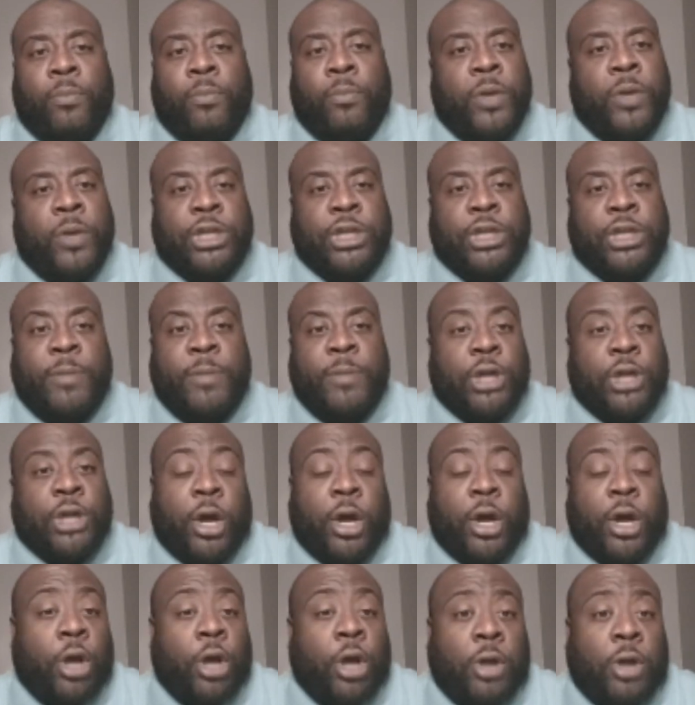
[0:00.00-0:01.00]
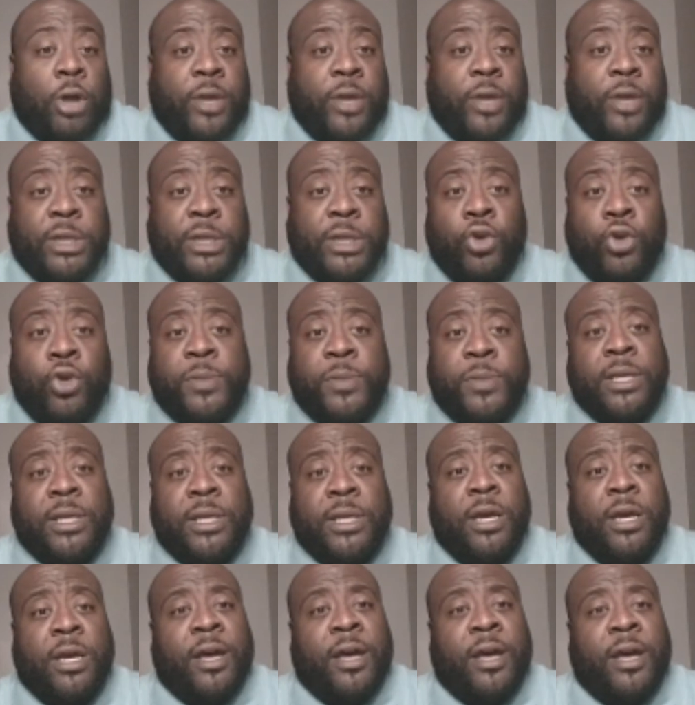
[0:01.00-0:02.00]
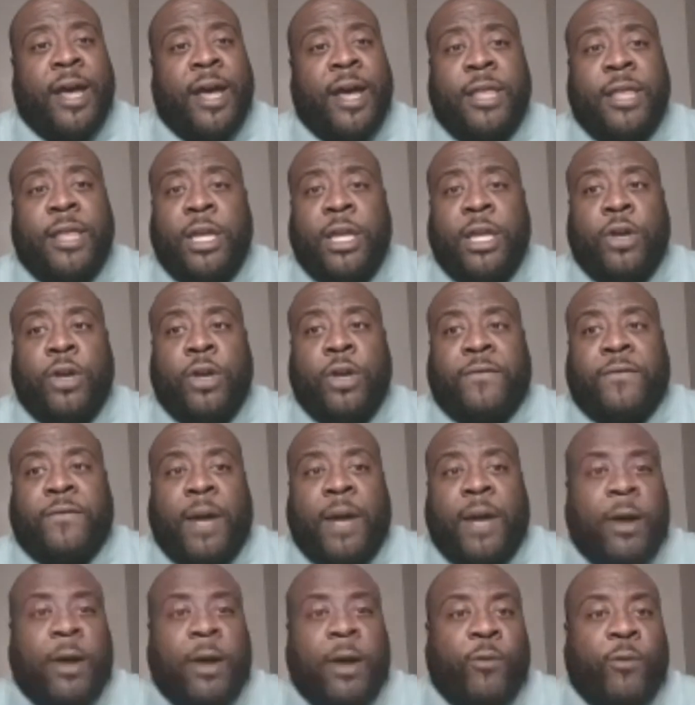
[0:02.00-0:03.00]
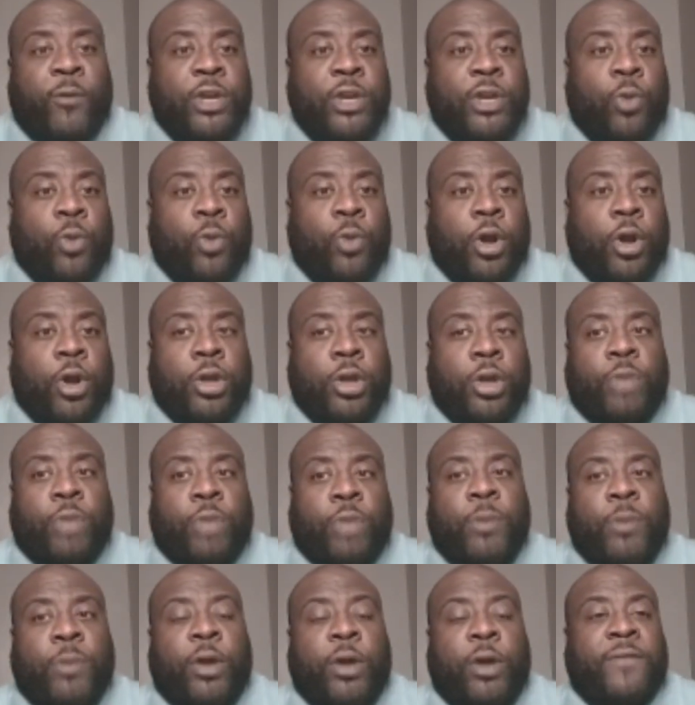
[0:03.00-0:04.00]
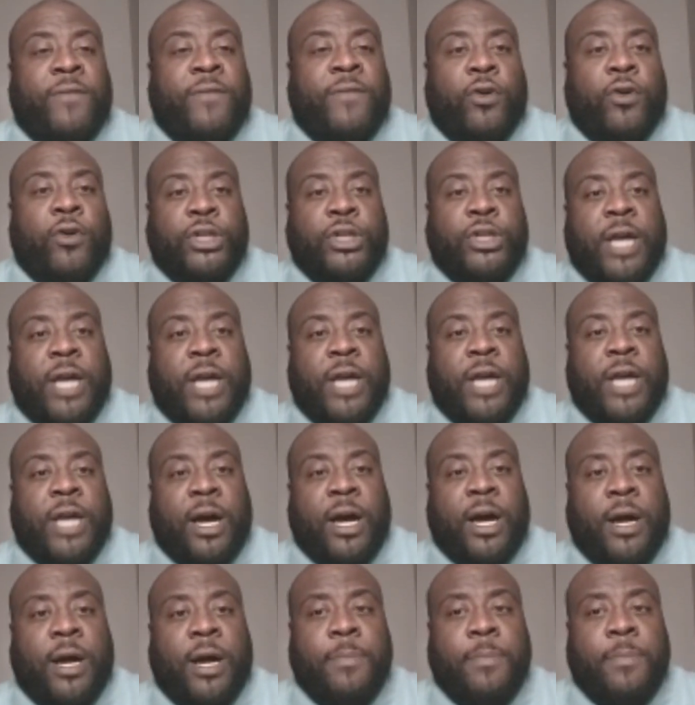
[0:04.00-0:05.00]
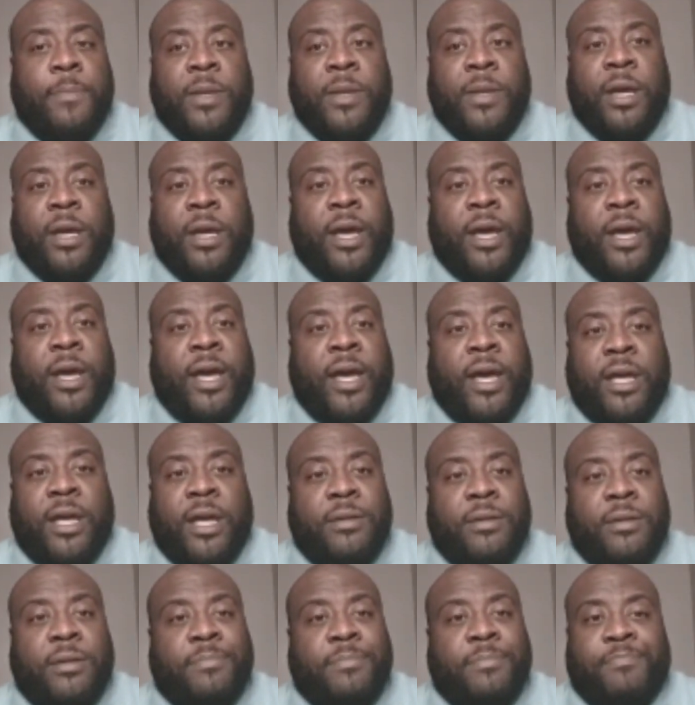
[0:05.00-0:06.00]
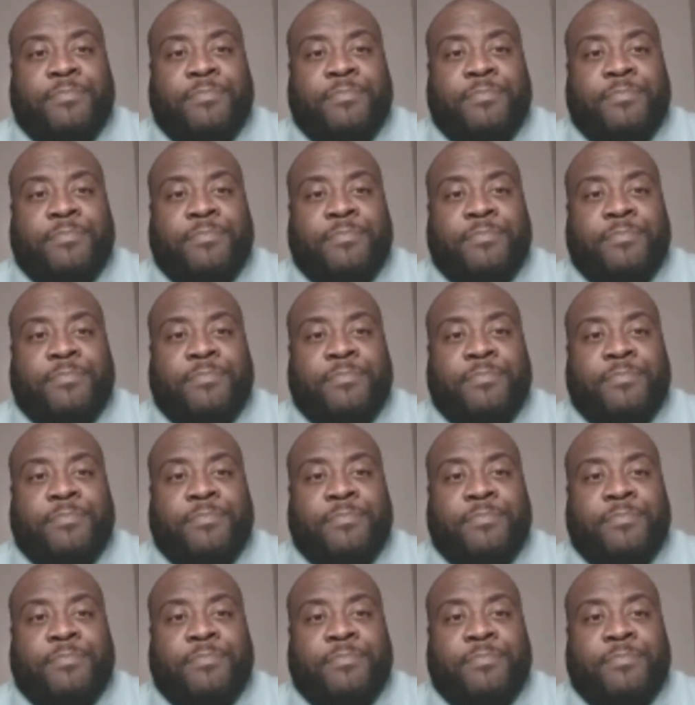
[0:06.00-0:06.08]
It's going to be talking all things hoops. And then you can find my written work on the 3pointconversion.com. And